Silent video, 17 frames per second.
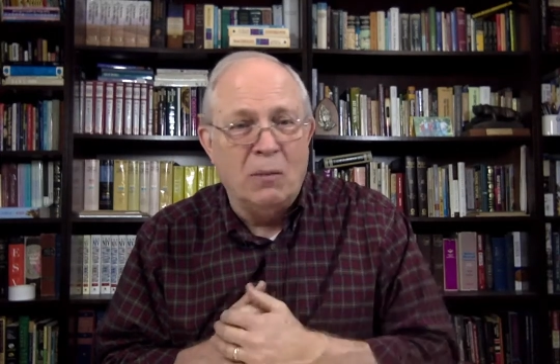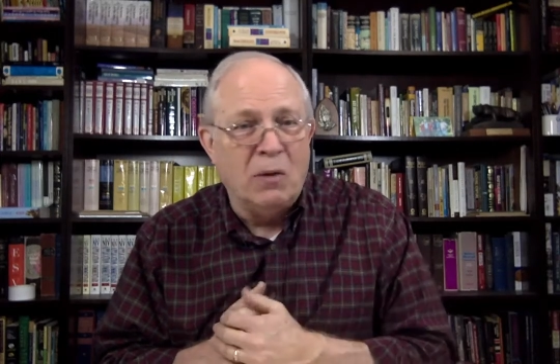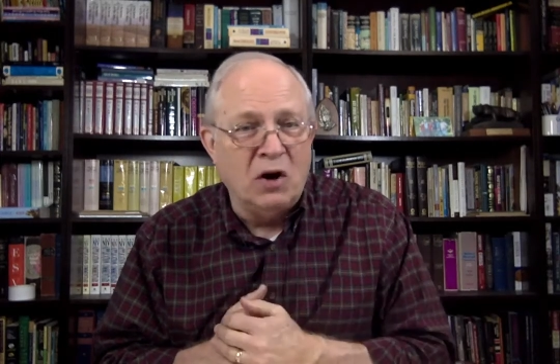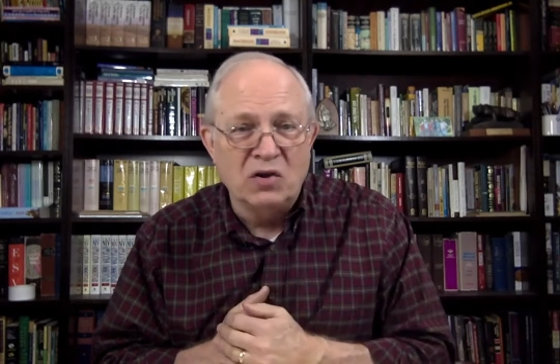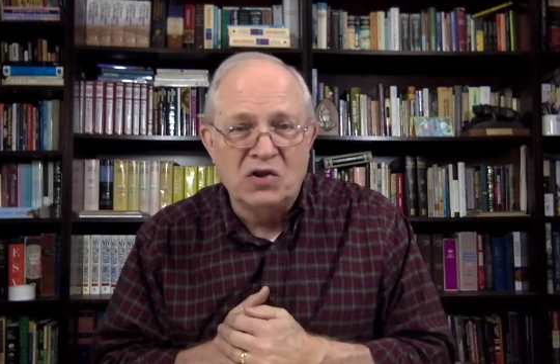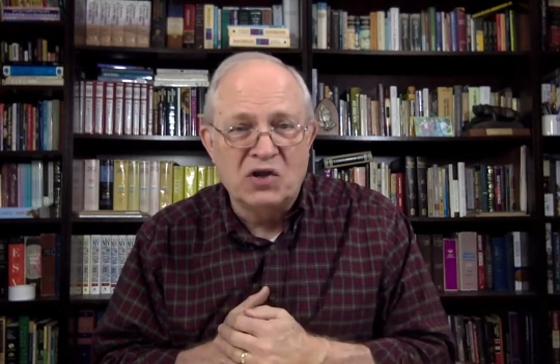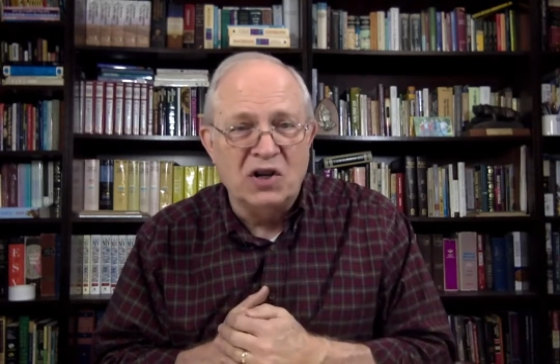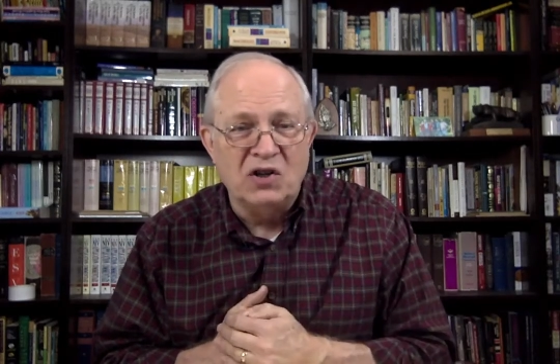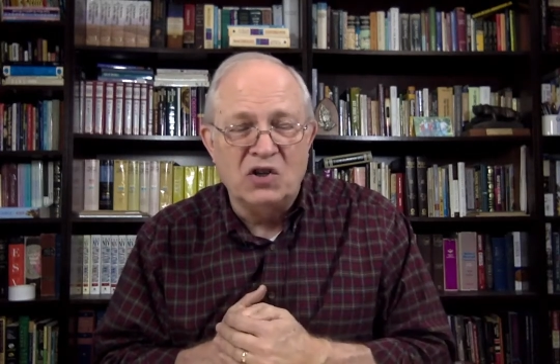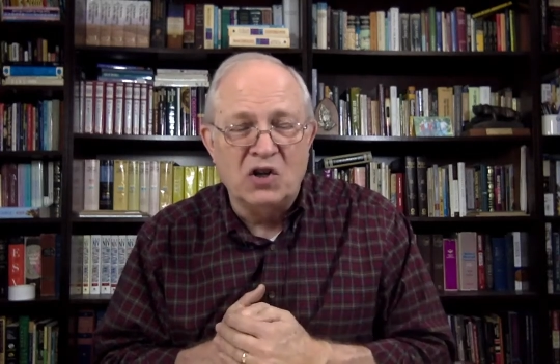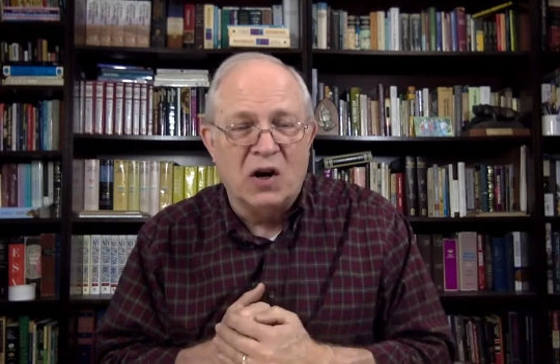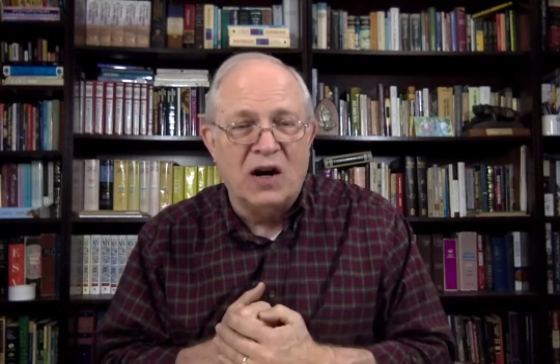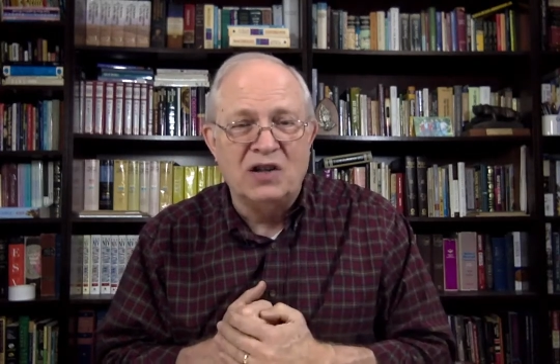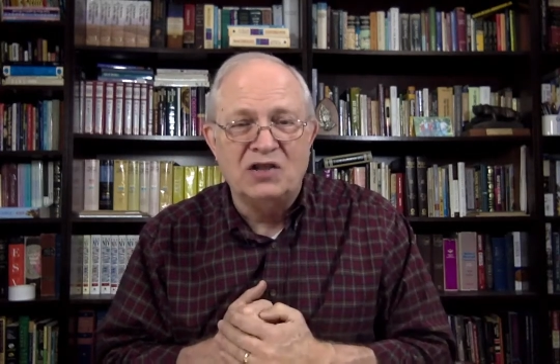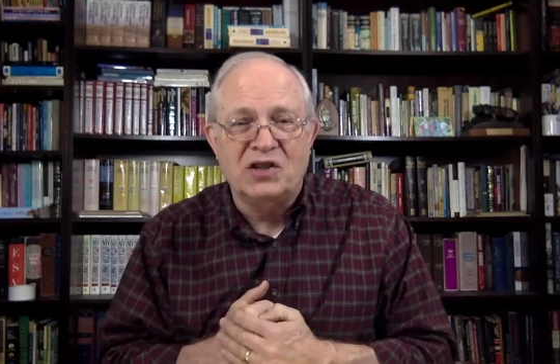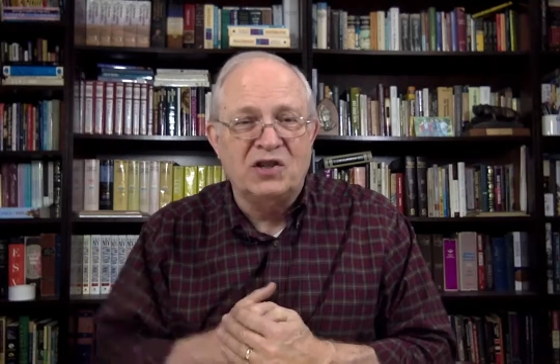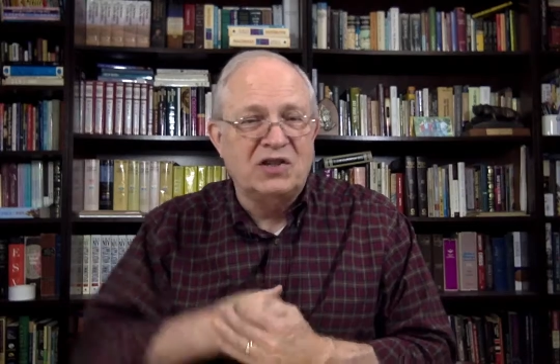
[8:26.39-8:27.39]
most in
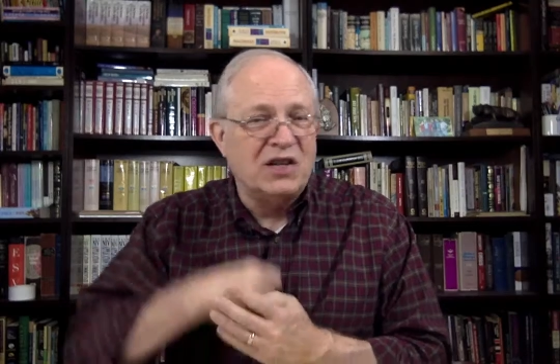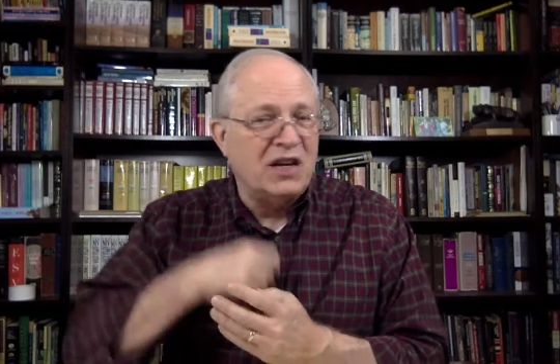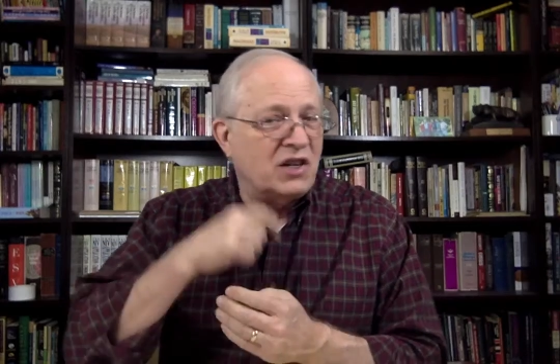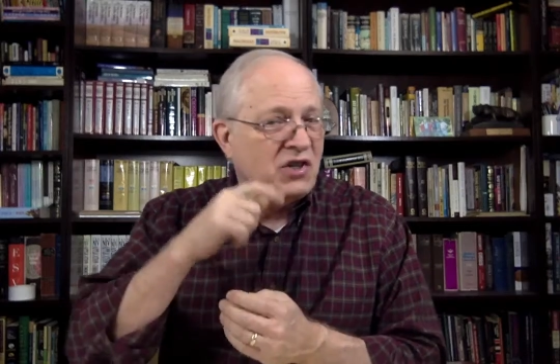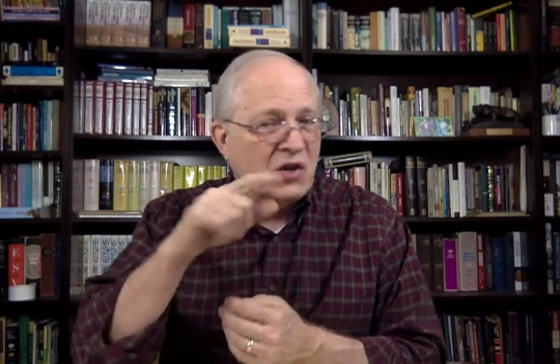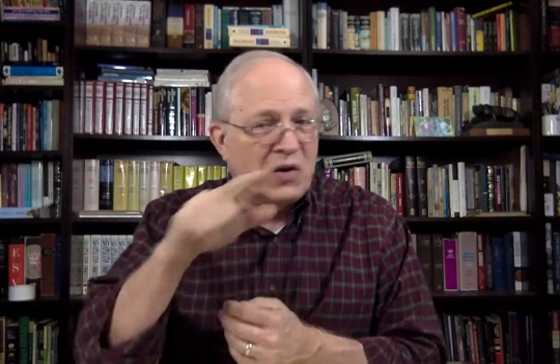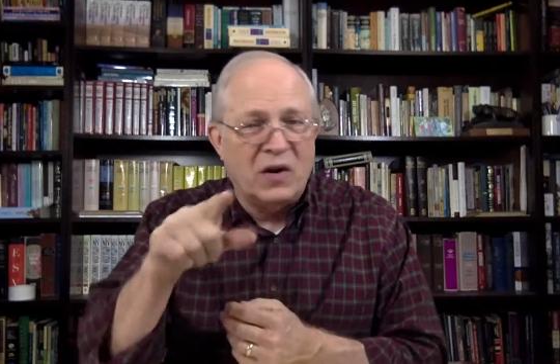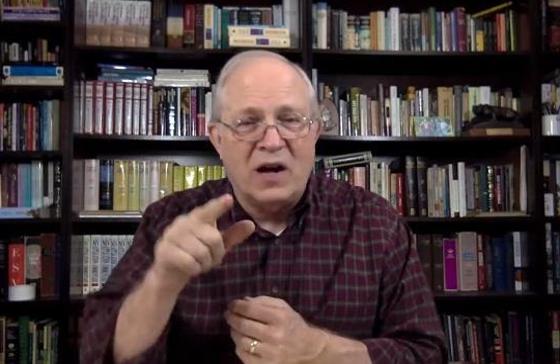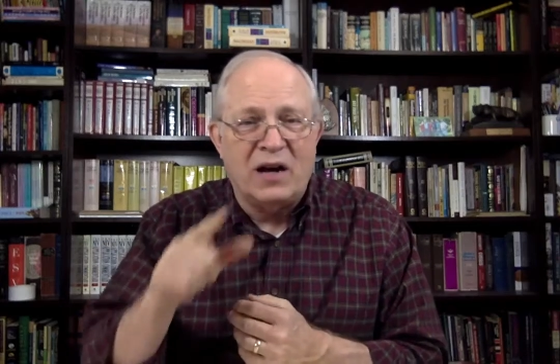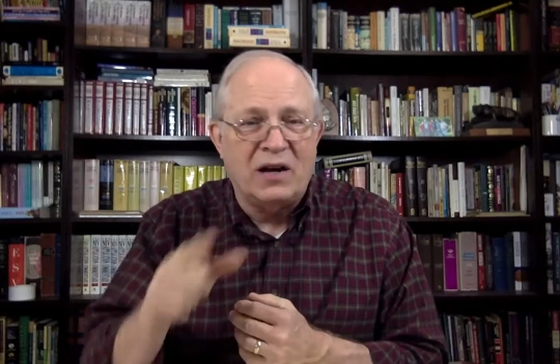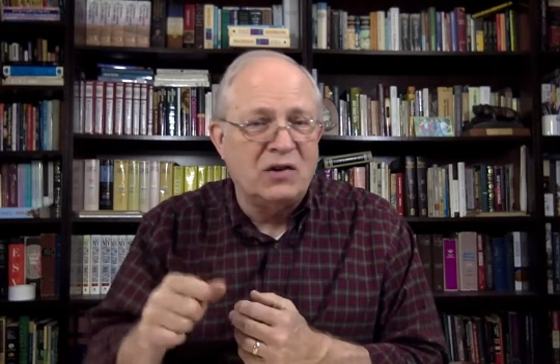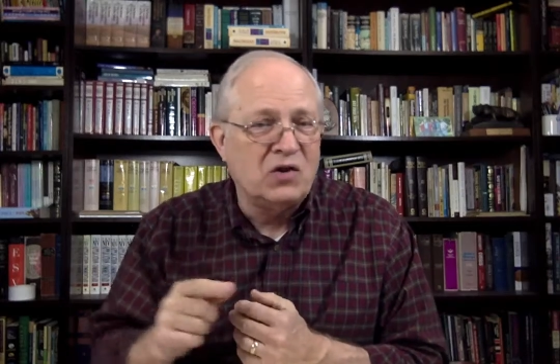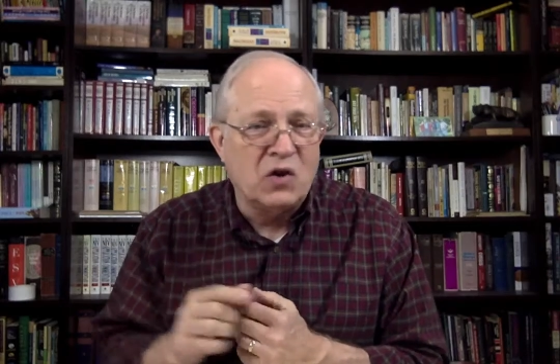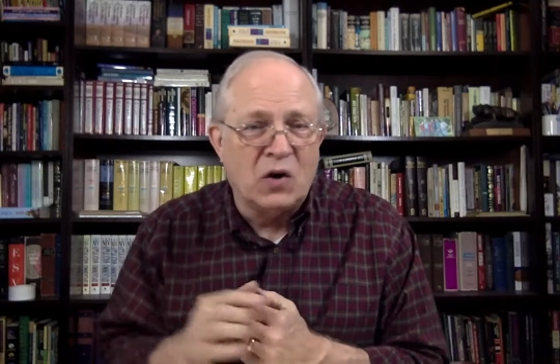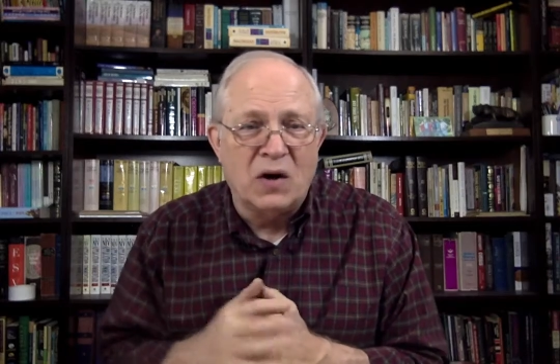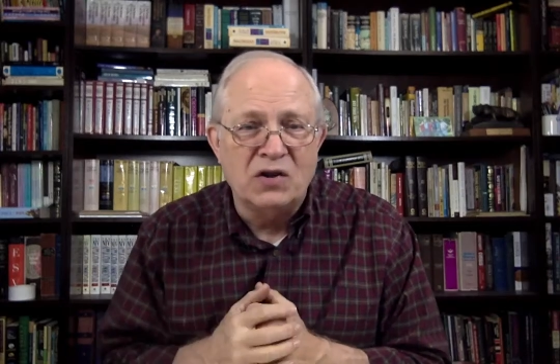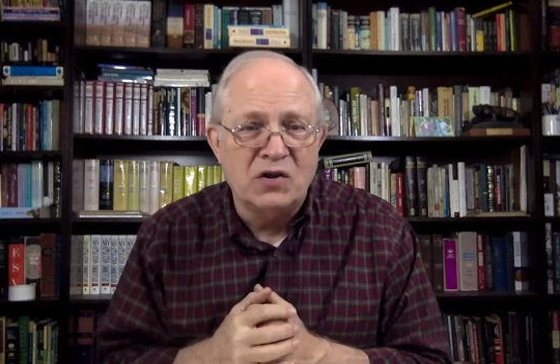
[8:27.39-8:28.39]
charge and says, You're not in
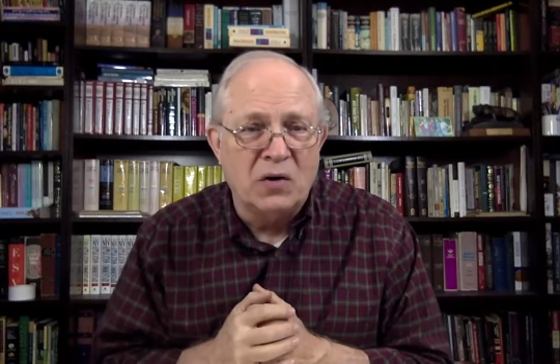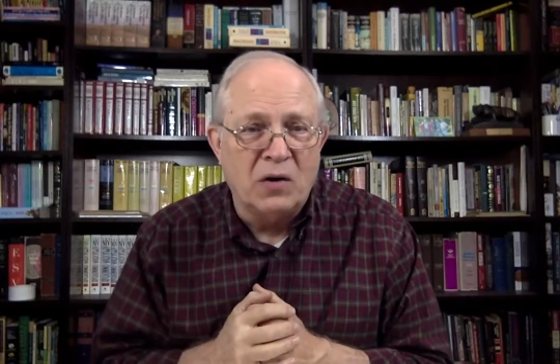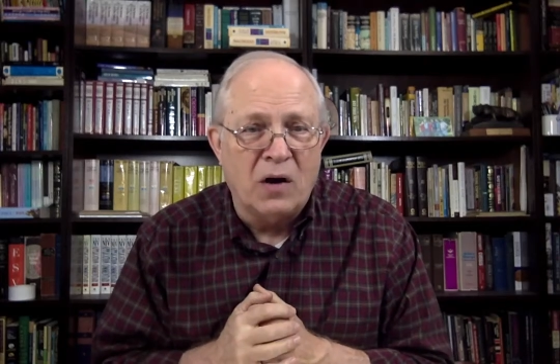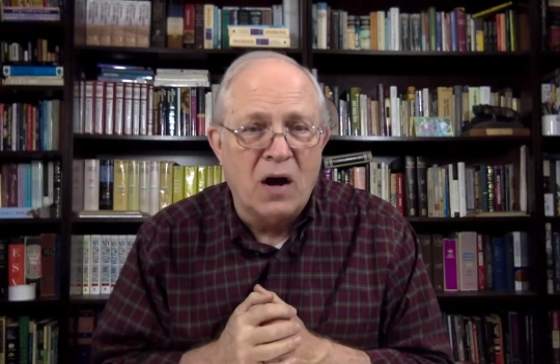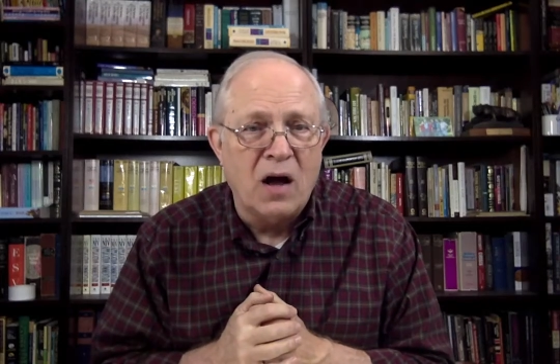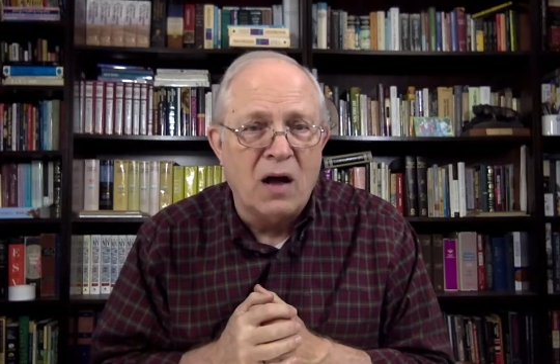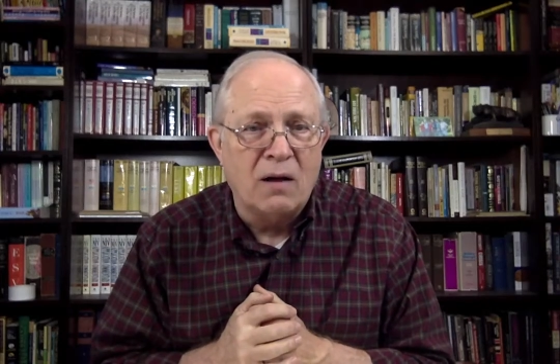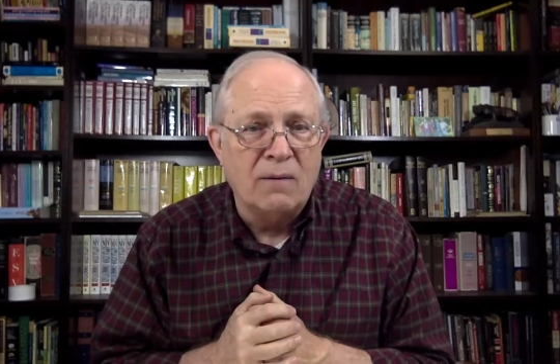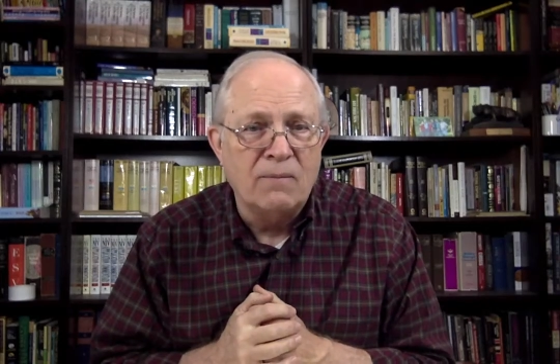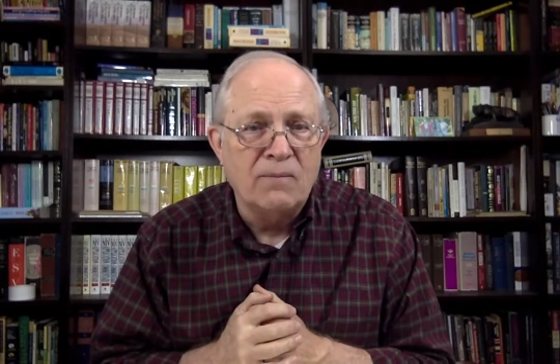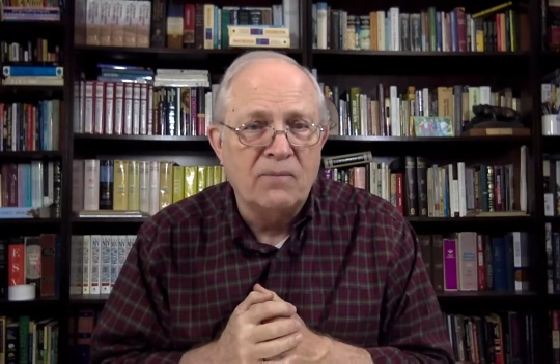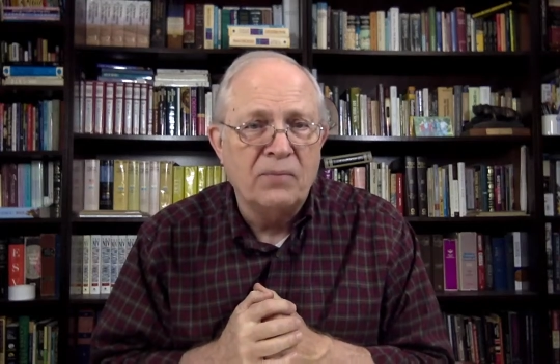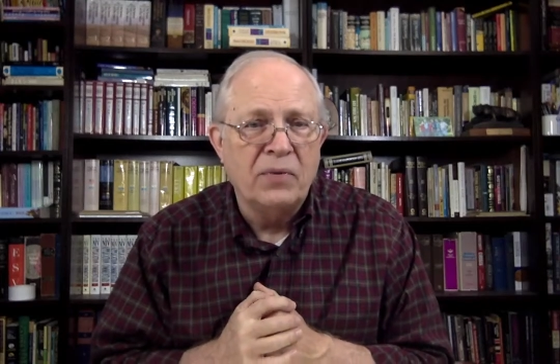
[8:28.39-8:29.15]
charge at all.